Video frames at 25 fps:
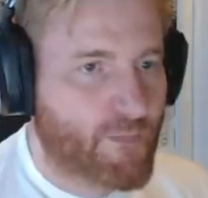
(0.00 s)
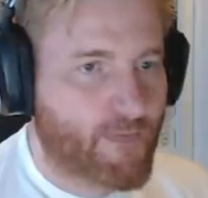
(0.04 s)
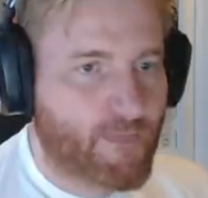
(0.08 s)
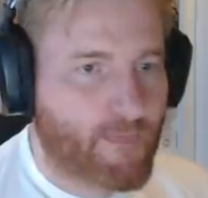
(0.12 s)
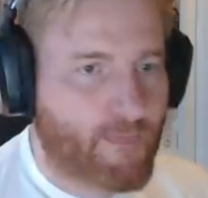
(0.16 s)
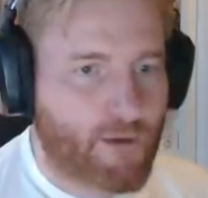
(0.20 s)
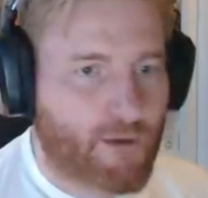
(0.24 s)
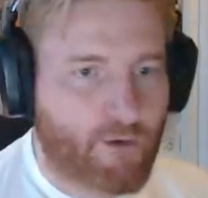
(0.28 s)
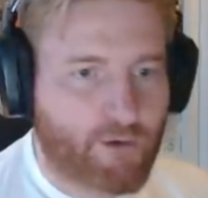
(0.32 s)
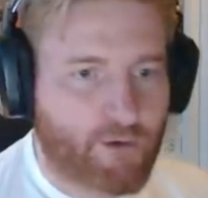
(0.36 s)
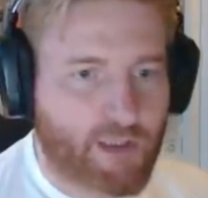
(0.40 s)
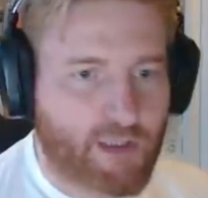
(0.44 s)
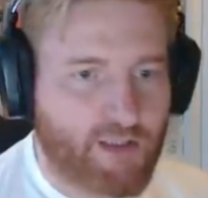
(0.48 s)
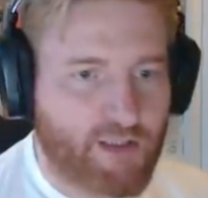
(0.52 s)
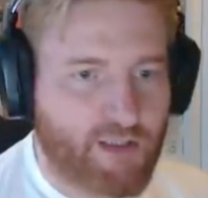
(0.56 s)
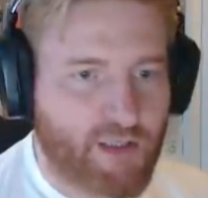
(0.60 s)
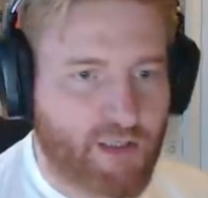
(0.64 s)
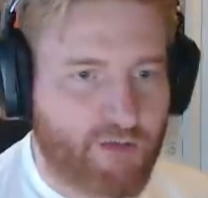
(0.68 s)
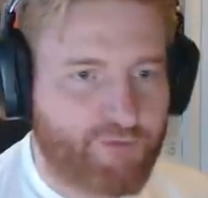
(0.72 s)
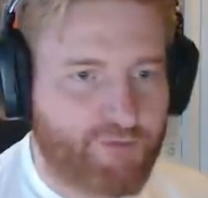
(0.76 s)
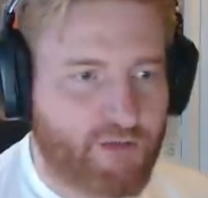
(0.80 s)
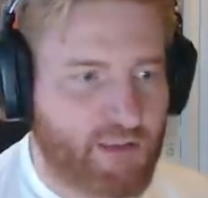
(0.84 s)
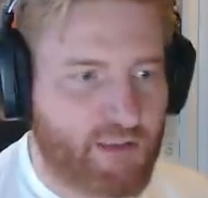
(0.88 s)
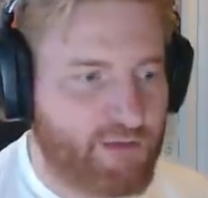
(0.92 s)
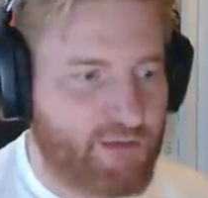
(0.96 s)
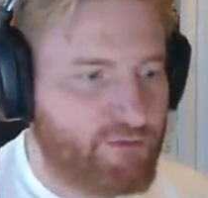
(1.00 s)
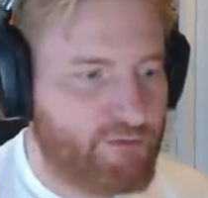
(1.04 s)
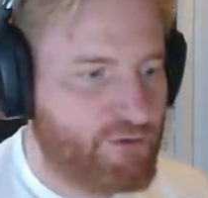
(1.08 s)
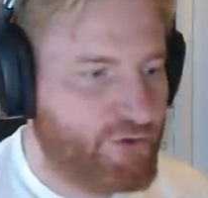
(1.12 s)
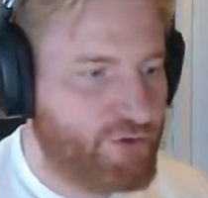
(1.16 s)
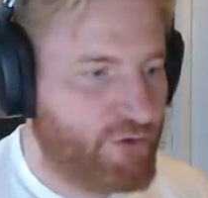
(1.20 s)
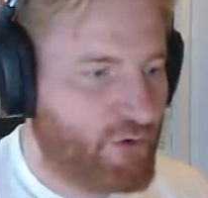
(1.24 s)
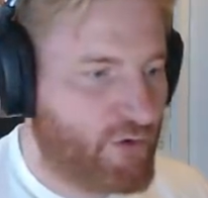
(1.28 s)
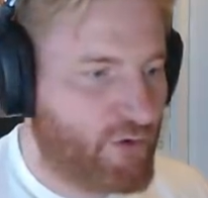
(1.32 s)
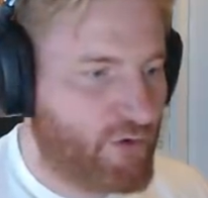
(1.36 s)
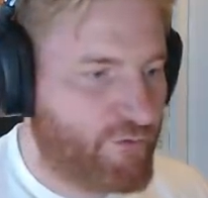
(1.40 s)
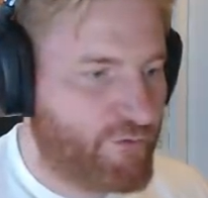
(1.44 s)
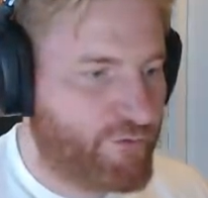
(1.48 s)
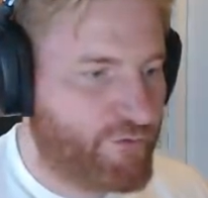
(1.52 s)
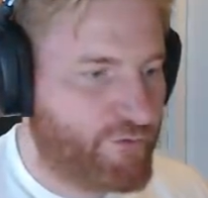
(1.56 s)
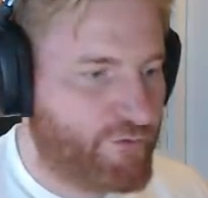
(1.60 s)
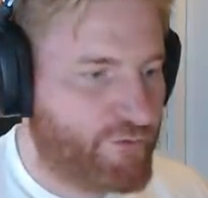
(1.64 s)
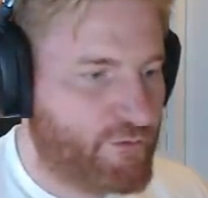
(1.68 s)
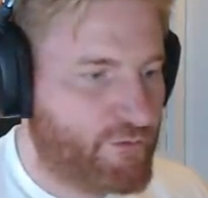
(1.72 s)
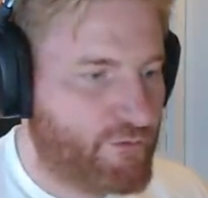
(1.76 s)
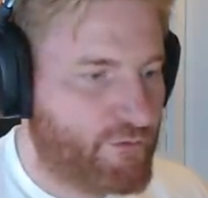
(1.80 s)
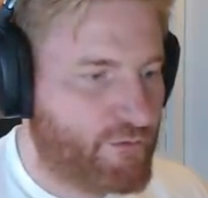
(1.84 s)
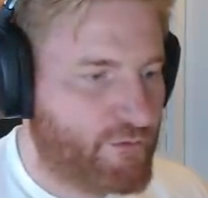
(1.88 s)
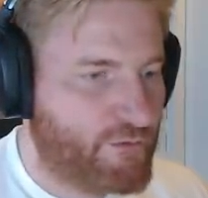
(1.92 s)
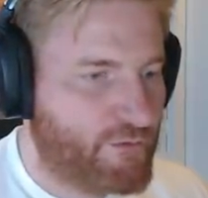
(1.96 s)
Okay, nothing in the north.
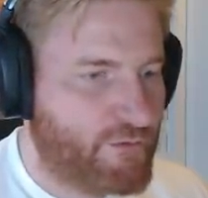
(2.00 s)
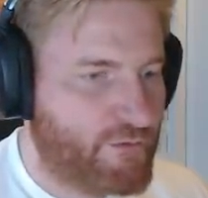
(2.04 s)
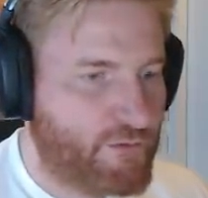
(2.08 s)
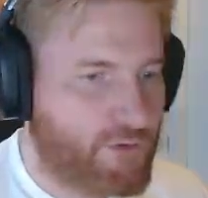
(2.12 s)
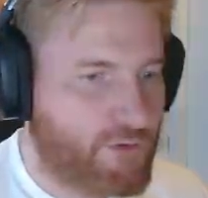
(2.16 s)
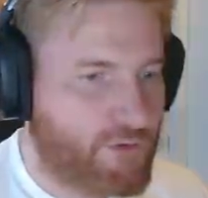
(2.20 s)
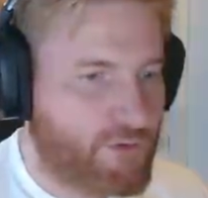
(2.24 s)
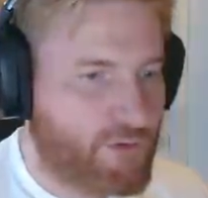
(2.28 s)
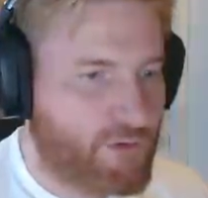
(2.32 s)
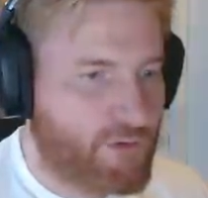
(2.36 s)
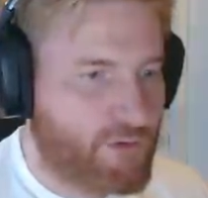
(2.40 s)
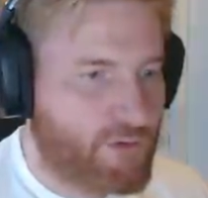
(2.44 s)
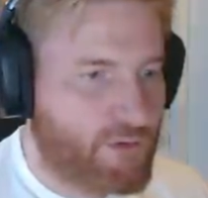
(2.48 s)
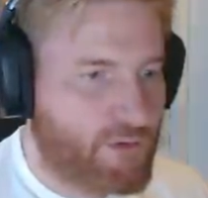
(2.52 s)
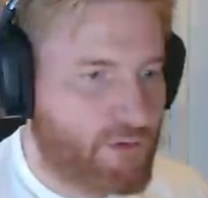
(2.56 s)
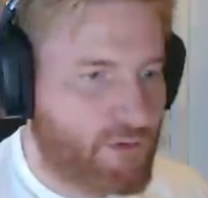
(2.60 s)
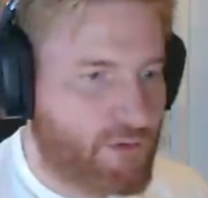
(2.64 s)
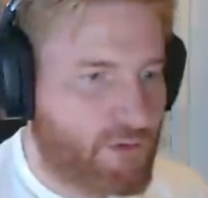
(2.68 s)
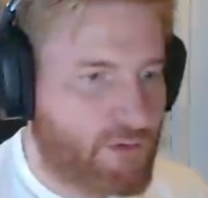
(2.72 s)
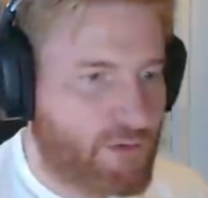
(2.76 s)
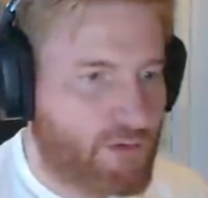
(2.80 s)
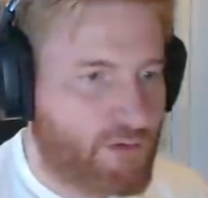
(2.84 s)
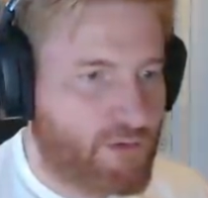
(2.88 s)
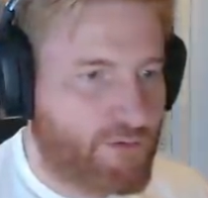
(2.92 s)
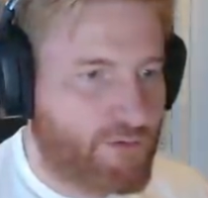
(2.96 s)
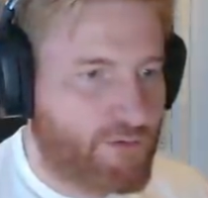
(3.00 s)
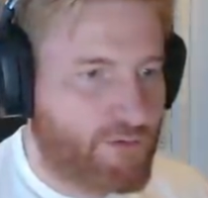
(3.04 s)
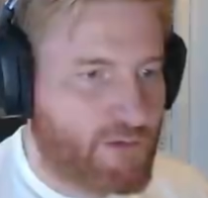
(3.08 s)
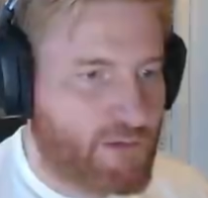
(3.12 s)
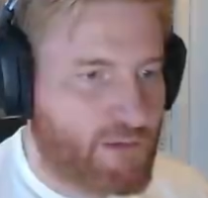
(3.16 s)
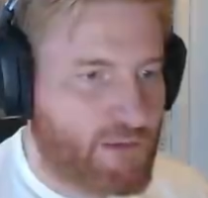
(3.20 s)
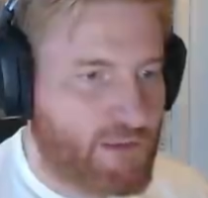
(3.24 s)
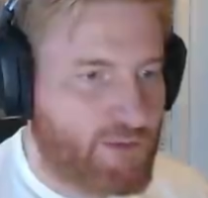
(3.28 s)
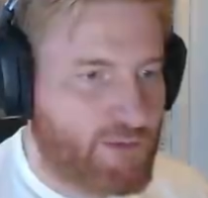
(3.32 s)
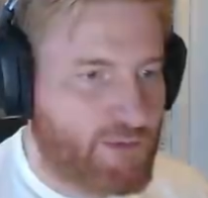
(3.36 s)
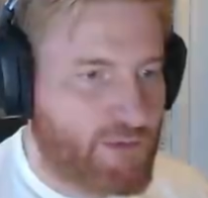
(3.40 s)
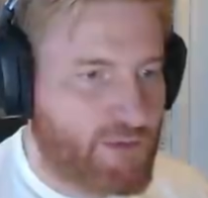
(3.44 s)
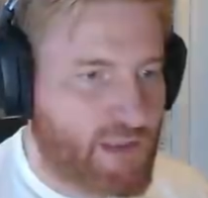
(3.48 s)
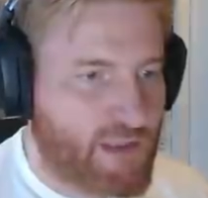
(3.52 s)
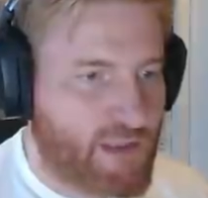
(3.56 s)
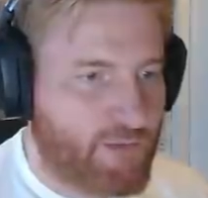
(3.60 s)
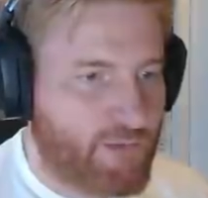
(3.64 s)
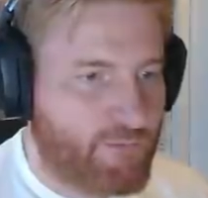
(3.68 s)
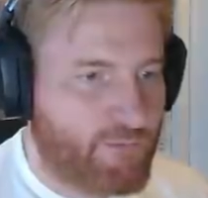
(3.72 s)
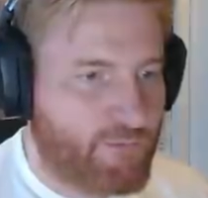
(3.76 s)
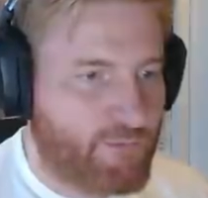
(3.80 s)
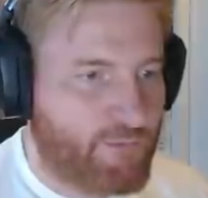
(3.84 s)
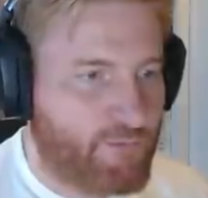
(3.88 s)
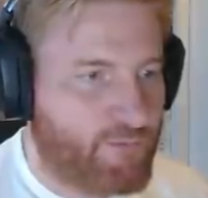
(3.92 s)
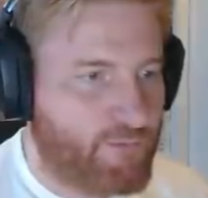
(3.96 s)
The E-man,
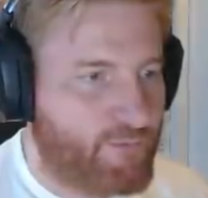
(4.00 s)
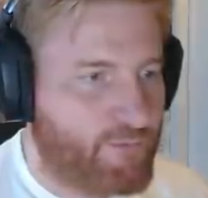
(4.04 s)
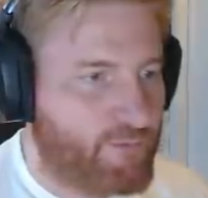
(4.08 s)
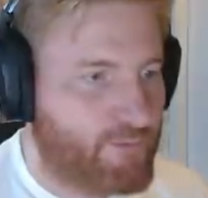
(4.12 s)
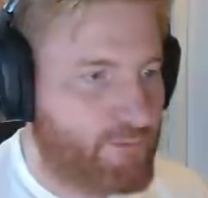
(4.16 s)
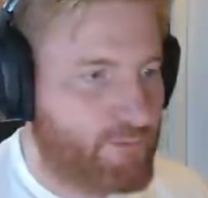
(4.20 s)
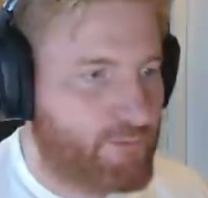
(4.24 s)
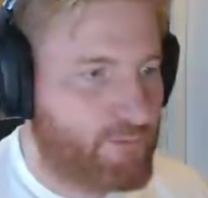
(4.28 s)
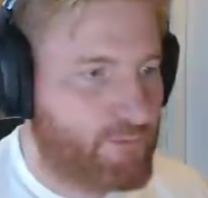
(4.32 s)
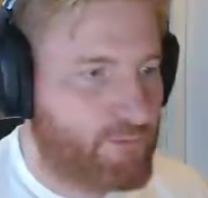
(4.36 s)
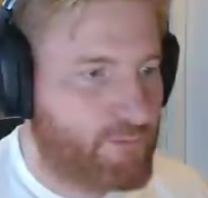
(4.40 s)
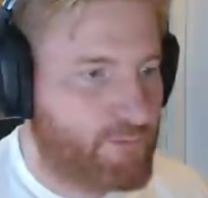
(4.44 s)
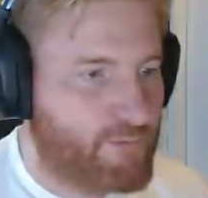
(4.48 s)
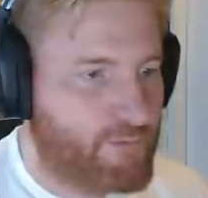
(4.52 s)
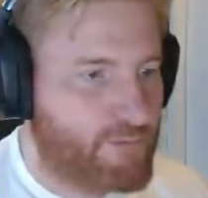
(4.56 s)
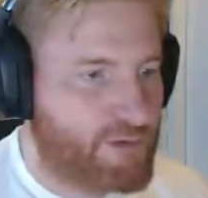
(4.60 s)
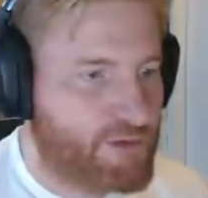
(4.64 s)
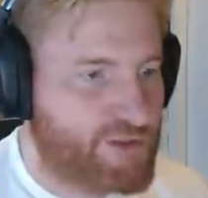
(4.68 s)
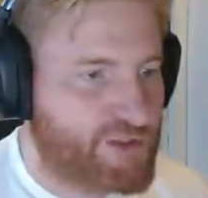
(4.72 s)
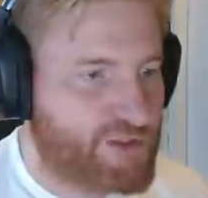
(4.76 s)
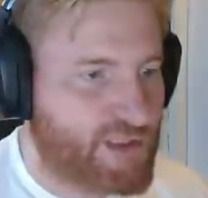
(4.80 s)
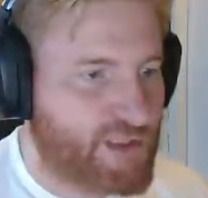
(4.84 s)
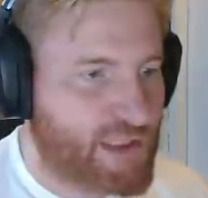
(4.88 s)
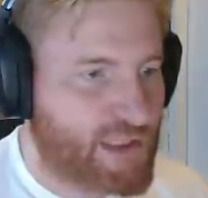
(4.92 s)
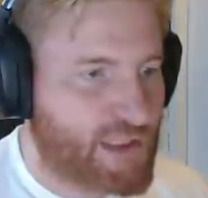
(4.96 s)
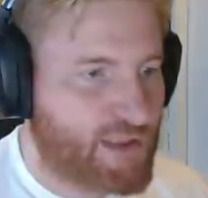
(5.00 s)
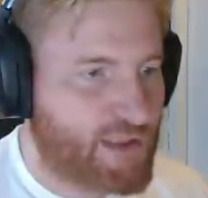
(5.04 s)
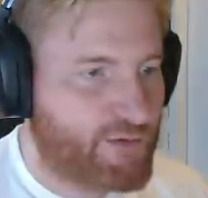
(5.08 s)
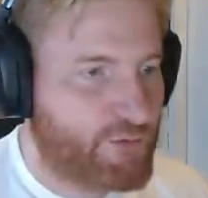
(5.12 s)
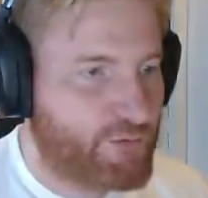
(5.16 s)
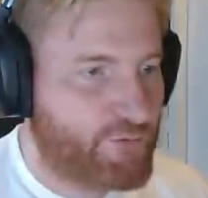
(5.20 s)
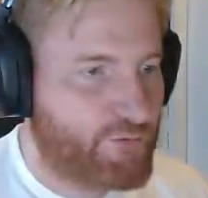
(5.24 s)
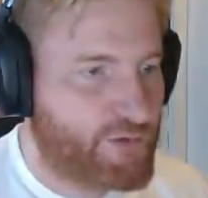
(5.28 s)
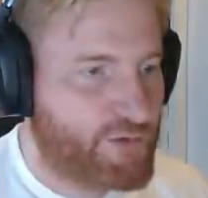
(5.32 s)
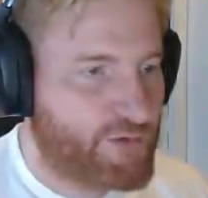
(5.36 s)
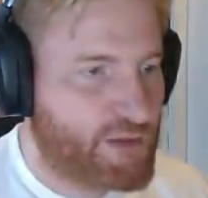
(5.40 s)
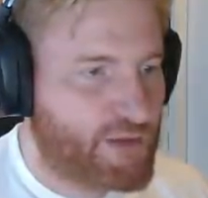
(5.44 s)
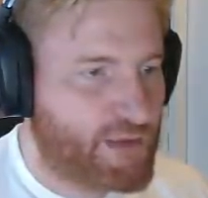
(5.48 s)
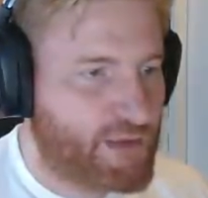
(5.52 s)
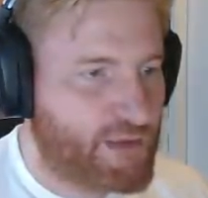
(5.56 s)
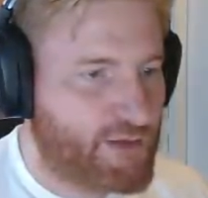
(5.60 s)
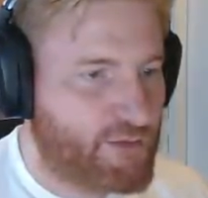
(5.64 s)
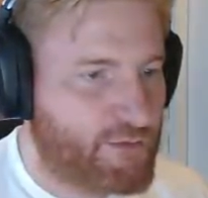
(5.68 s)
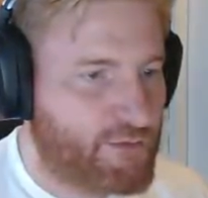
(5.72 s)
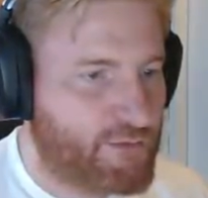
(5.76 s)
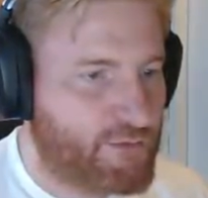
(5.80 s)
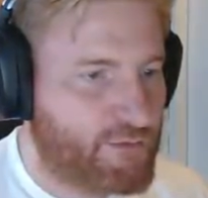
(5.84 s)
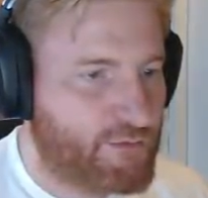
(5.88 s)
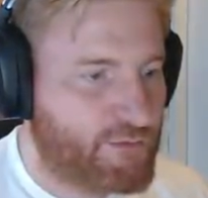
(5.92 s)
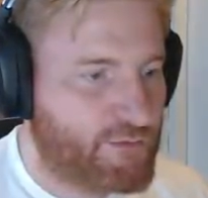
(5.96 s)
check out over there.
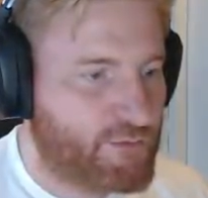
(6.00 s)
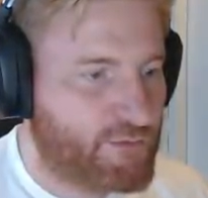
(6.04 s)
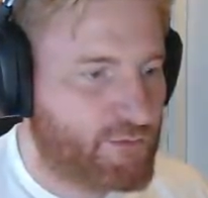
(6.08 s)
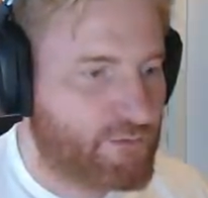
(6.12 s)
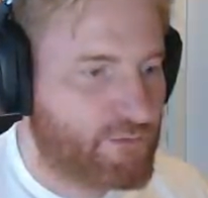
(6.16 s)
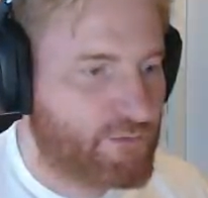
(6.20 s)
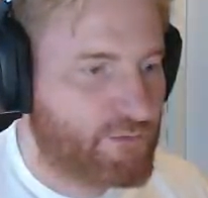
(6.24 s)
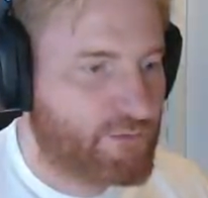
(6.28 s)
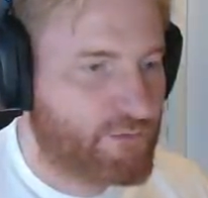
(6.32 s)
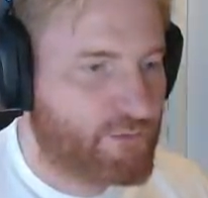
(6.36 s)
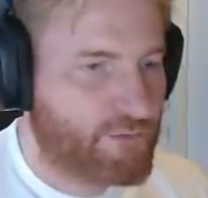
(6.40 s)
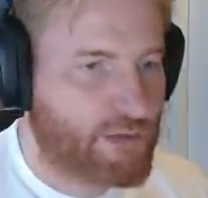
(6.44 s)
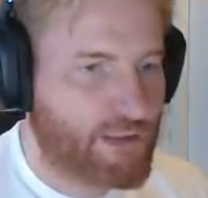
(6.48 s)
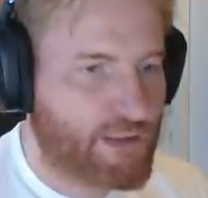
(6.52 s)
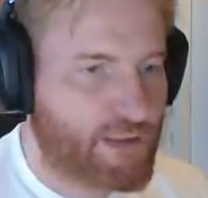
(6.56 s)
Okay.